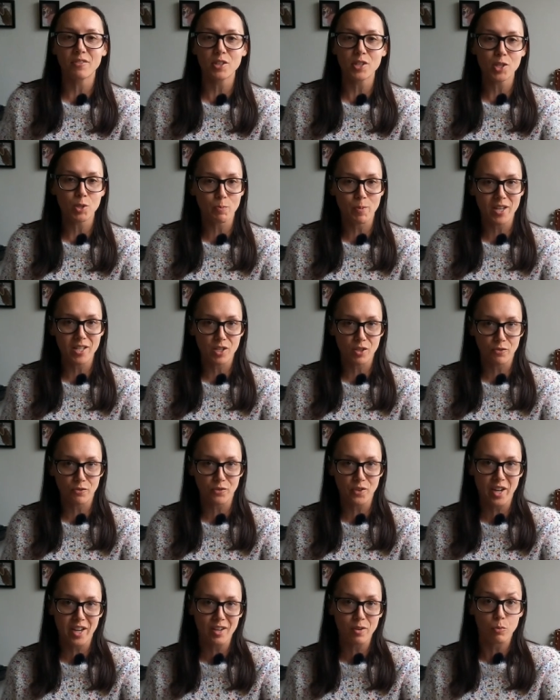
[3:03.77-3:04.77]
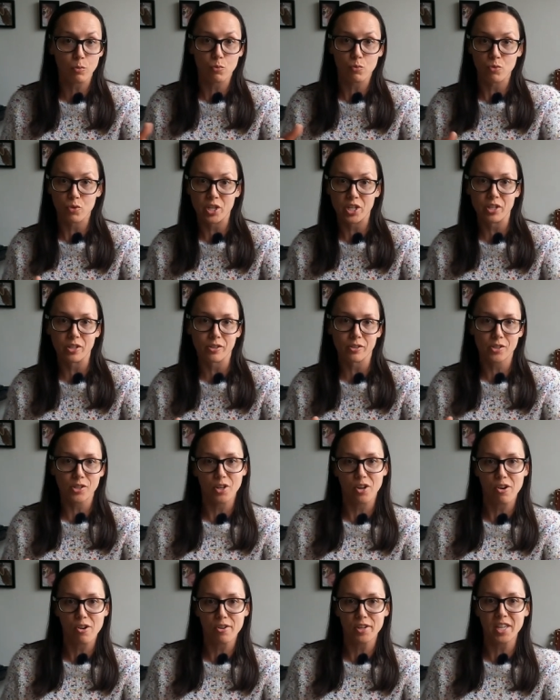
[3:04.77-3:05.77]
have to specify real
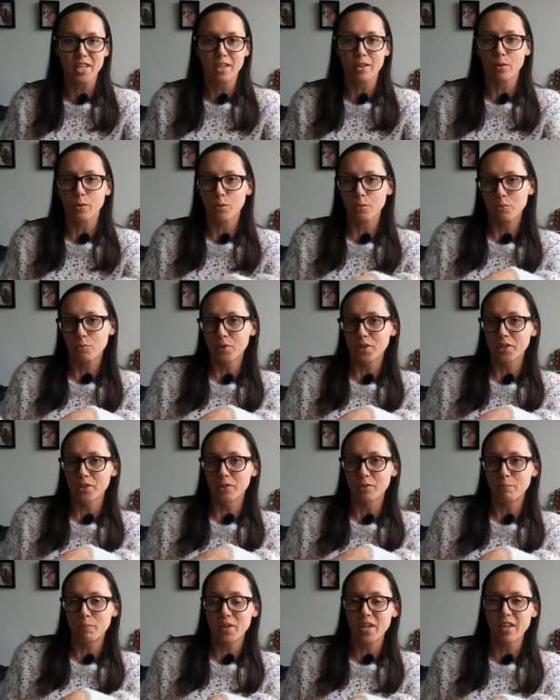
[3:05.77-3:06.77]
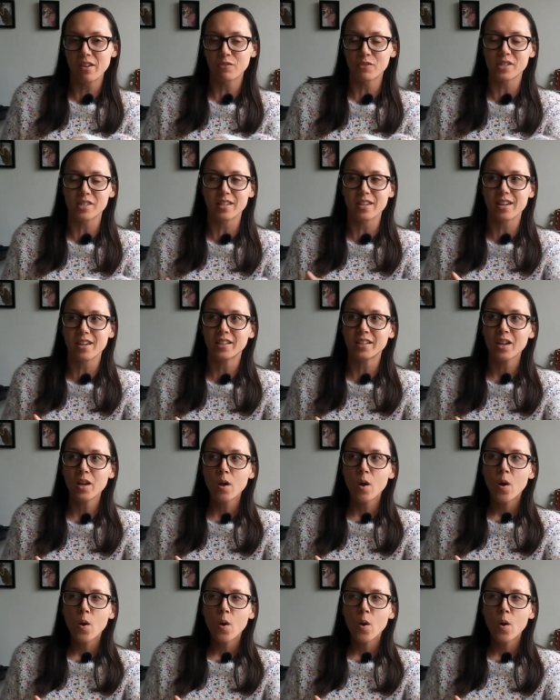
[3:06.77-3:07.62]
turkey or real beef. It's like,